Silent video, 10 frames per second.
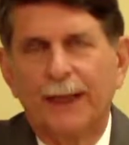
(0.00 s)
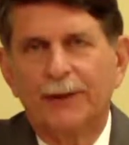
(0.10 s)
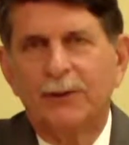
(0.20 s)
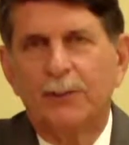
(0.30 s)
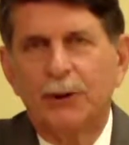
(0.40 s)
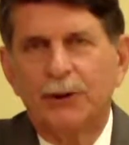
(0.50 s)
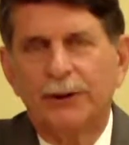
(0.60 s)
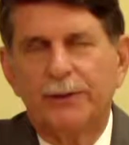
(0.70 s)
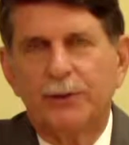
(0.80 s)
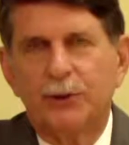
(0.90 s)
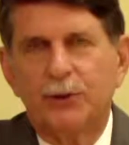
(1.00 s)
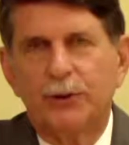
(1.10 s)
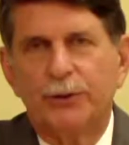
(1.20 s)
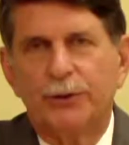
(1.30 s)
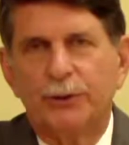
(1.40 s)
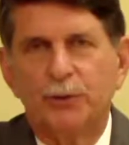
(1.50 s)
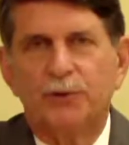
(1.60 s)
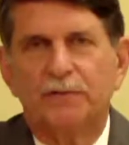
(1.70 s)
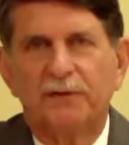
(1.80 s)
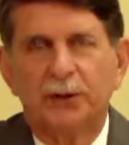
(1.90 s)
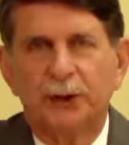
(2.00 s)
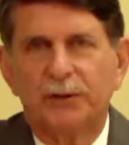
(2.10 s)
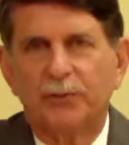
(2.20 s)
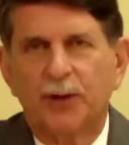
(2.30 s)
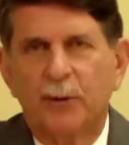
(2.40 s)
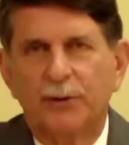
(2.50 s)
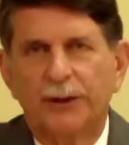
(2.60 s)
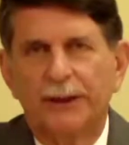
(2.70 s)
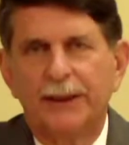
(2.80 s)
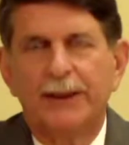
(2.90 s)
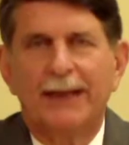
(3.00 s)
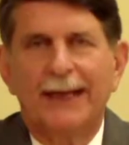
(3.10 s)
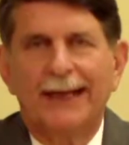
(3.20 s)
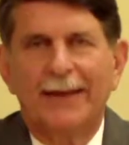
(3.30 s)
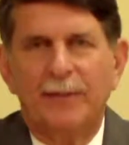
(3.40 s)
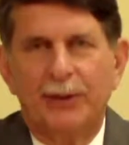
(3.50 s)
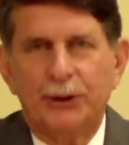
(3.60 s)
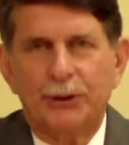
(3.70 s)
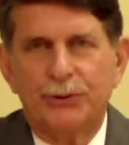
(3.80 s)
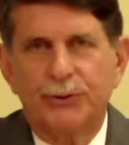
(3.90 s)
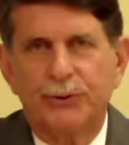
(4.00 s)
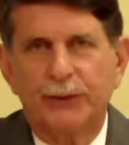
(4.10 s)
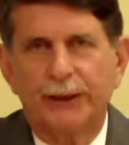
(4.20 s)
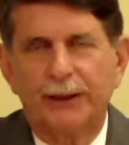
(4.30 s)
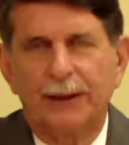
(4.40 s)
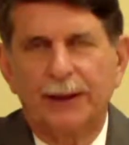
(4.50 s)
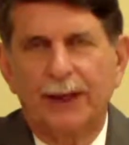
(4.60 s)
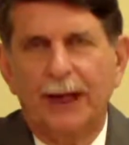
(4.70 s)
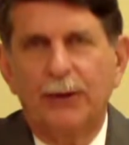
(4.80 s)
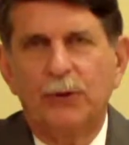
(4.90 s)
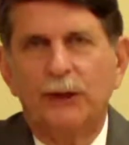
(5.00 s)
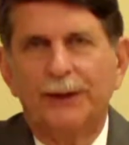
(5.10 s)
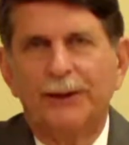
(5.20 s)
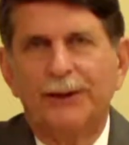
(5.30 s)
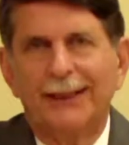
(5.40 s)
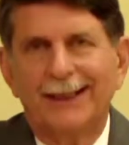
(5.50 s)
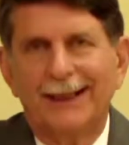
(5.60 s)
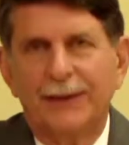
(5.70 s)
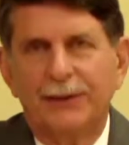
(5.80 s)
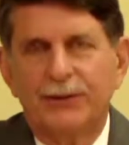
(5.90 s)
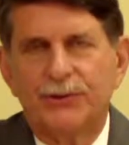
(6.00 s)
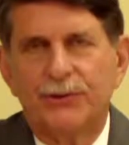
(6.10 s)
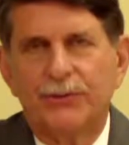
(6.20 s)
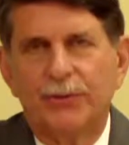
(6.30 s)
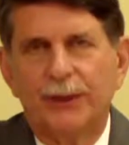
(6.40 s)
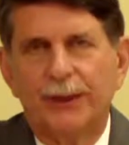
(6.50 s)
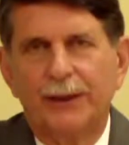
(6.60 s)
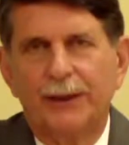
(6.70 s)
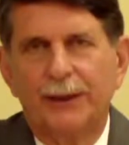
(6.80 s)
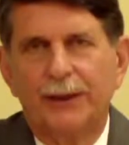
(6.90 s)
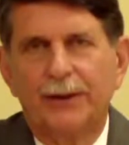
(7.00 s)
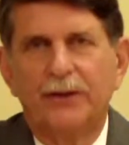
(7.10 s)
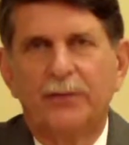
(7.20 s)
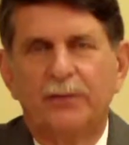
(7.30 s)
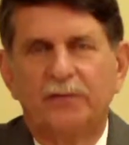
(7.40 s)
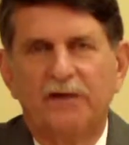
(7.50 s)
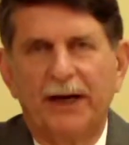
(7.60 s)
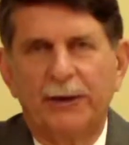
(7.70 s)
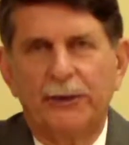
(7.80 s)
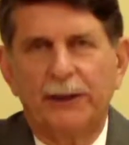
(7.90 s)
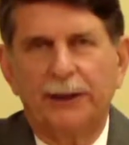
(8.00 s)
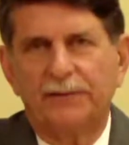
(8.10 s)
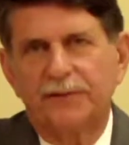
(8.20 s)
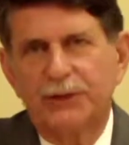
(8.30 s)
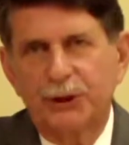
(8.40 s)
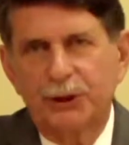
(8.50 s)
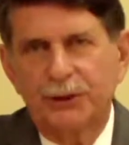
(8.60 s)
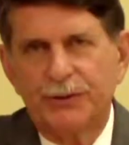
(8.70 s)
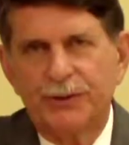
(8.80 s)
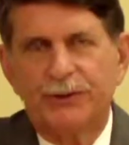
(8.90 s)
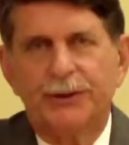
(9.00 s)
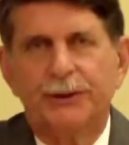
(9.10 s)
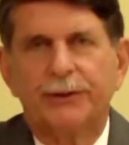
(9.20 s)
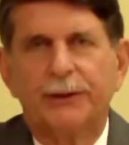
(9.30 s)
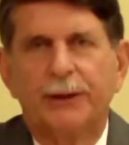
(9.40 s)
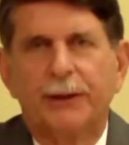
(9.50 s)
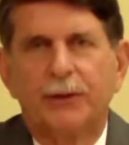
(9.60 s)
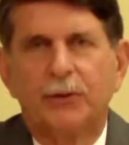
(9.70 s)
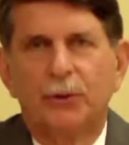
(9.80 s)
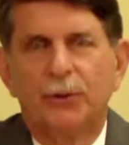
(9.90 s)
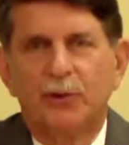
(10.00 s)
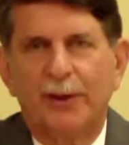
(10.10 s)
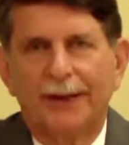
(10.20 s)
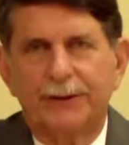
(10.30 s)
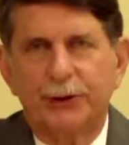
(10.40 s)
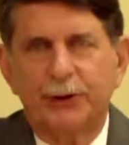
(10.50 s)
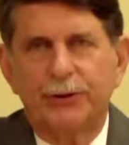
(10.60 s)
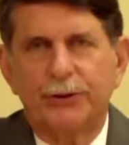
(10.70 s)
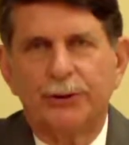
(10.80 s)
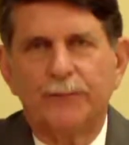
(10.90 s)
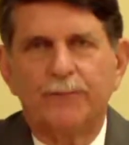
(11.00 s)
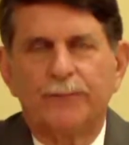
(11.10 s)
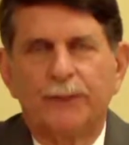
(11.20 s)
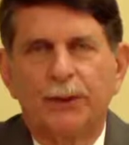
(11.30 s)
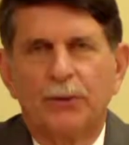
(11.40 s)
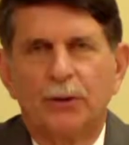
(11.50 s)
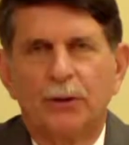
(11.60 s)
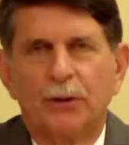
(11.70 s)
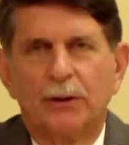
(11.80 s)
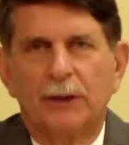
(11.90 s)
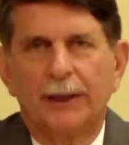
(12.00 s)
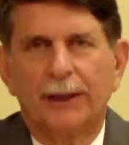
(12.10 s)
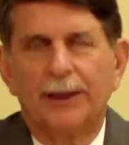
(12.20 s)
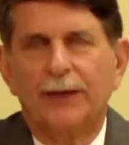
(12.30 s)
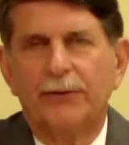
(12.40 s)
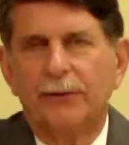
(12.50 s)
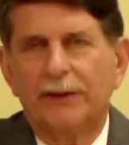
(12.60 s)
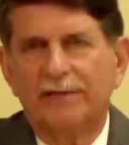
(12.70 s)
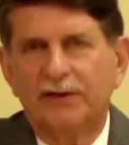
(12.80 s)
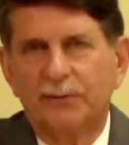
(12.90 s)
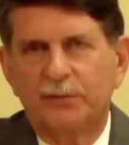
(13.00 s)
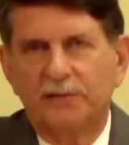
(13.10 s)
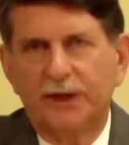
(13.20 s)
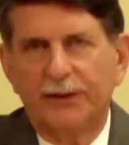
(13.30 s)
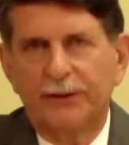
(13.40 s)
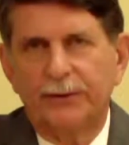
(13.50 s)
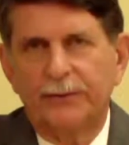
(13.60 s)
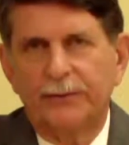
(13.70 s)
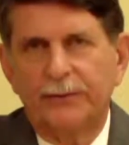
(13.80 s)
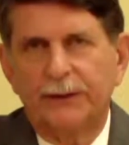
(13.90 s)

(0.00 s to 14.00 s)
and to personally be sure the tubes are functioning properly and how the patient is doing. I don't like to delegate this to another provider like a physician assistant or nurse practitioner or any other level of provider.